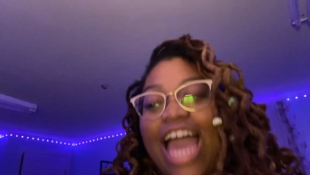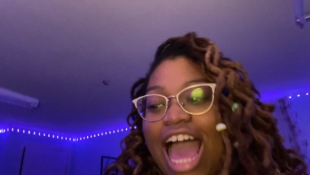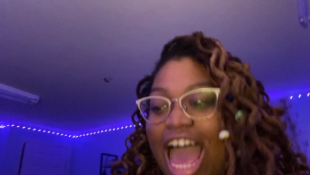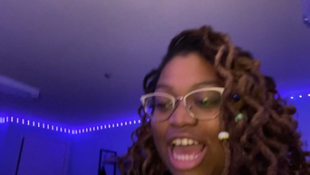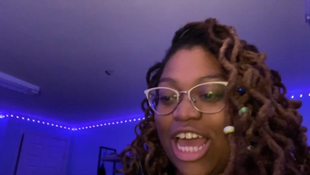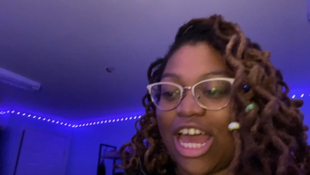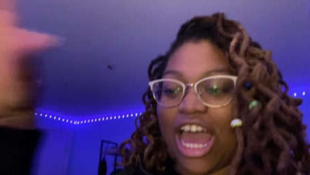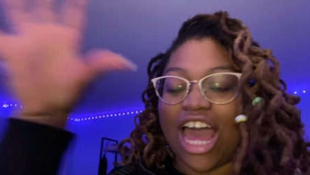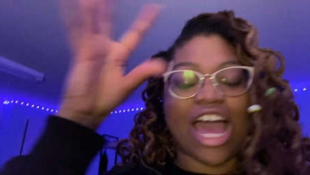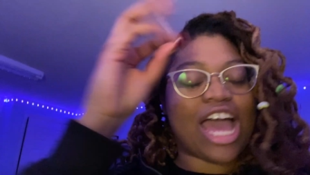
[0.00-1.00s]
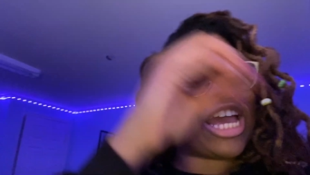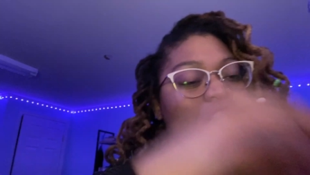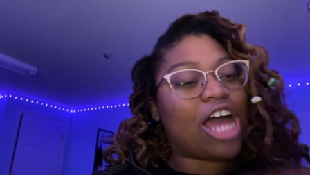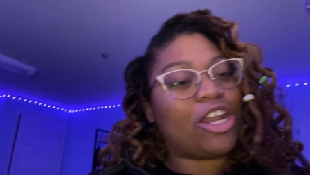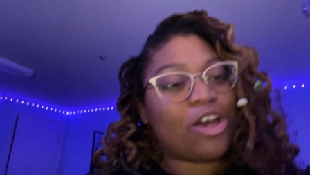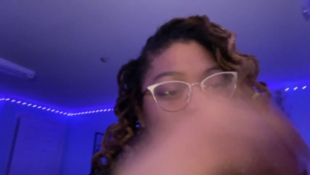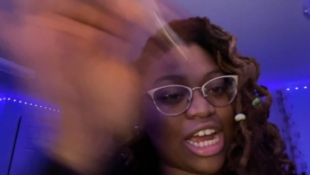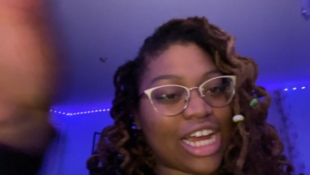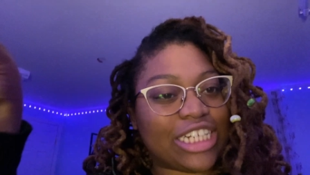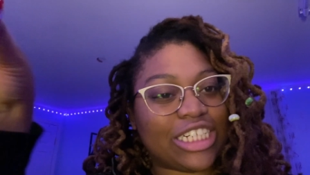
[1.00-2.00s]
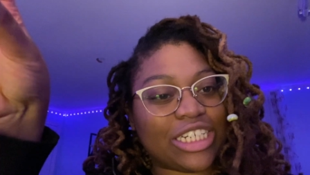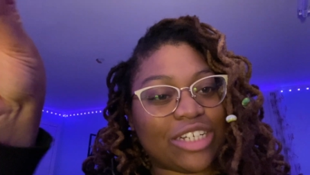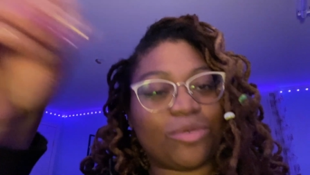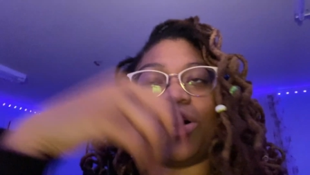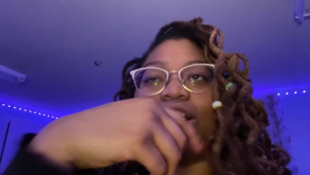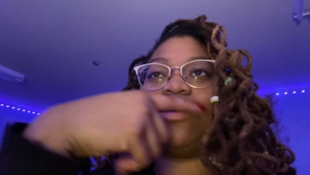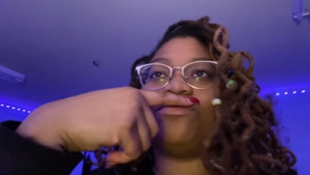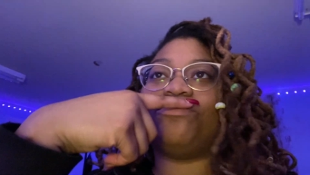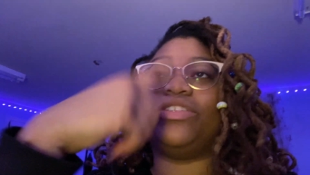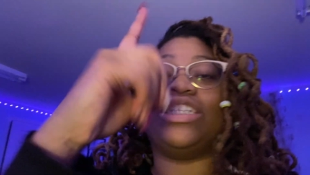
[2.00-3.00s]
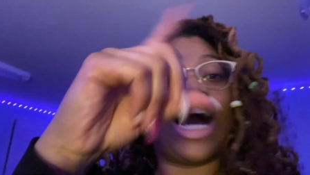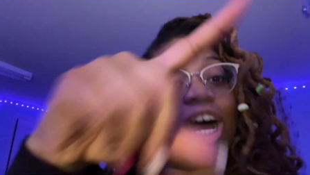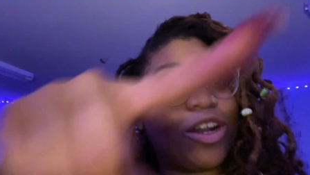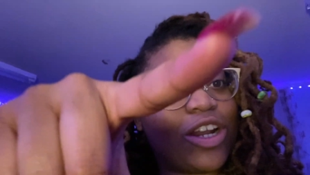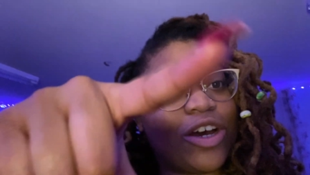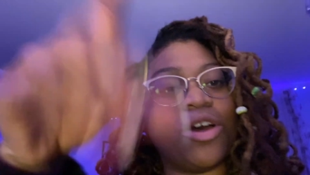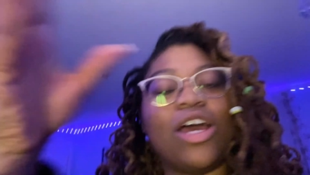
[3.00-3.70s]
I, y'all know her as she, well, y'all know.